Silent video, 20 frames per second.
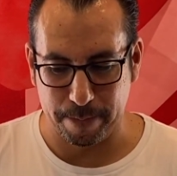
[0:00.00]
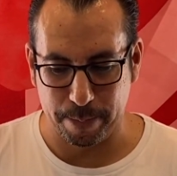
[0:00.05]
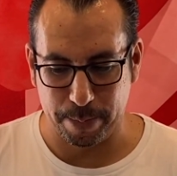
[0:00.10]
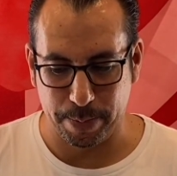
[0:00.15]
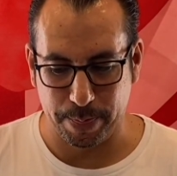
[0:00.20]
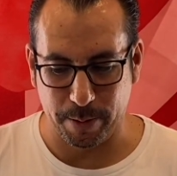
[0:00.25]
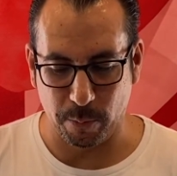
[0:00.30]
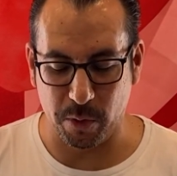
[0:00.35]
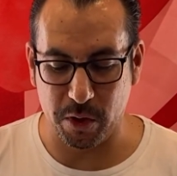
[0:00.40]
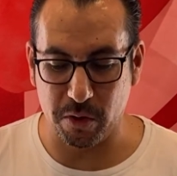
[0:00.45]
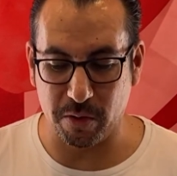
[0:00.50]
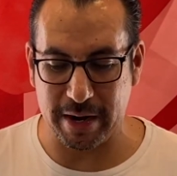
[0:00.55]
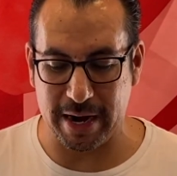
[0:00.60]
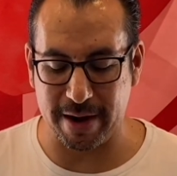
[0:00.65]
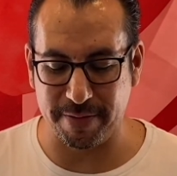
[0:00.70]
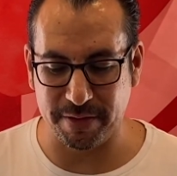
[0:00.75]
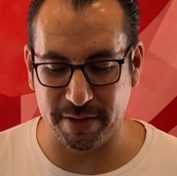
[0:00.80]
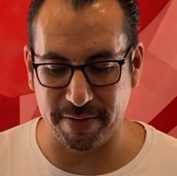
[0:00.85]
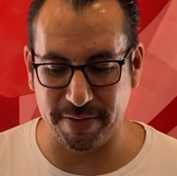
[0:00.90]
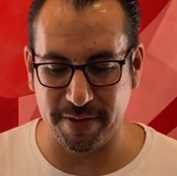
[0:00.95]
We don't
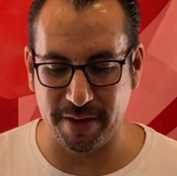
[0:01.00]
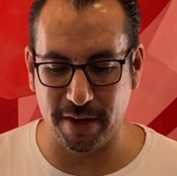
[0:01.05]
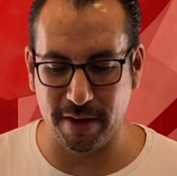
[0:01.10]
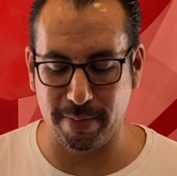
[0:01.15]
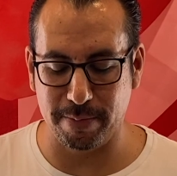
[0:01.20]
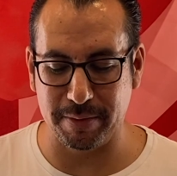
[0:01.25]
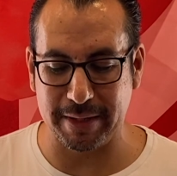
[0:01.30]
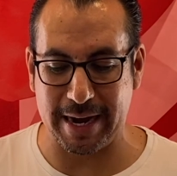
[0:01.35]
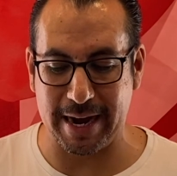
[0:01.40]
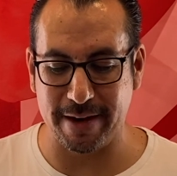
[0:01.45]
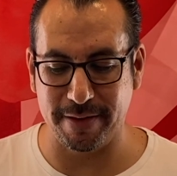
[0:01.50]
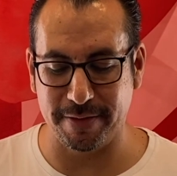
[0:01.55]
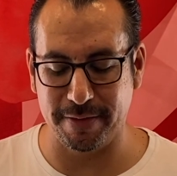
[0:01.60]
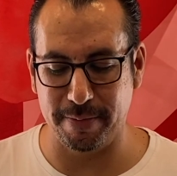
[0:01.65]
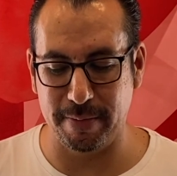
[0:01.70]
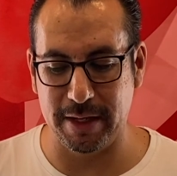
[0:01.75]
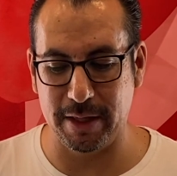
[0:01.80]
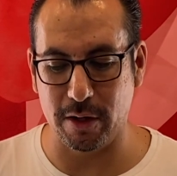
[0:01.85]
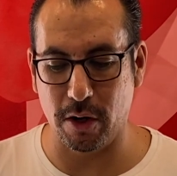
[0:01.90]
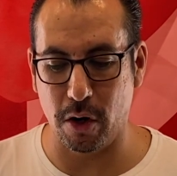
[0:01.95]
have to fear
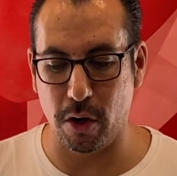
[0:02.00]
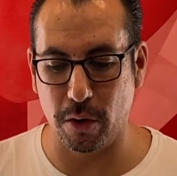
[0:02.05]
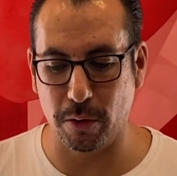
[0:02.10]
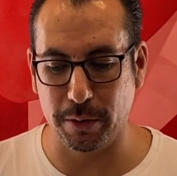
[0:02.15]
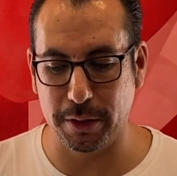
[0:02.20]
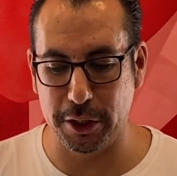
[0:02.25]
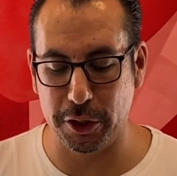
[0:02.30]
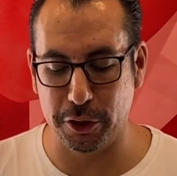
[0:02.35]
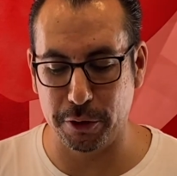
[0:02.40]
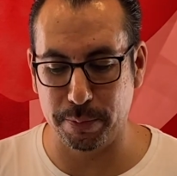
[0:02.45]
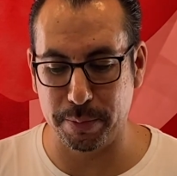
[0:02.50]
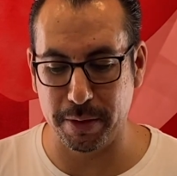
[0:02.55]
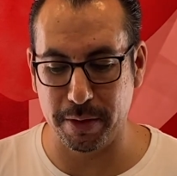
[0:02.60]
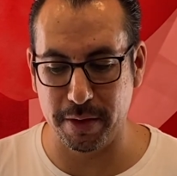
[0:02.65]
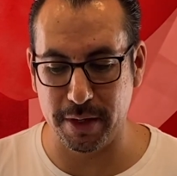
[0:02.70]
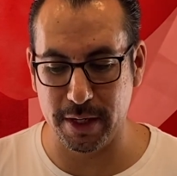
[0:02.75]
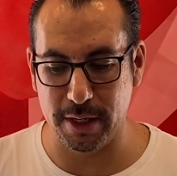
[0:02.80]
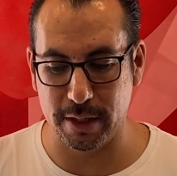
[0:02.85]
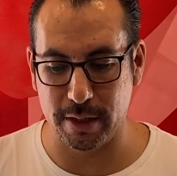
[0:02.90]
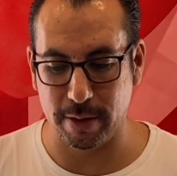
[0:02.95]
blaspheming the Holy
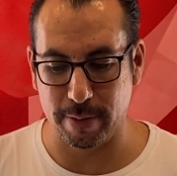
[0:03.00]
Spirit.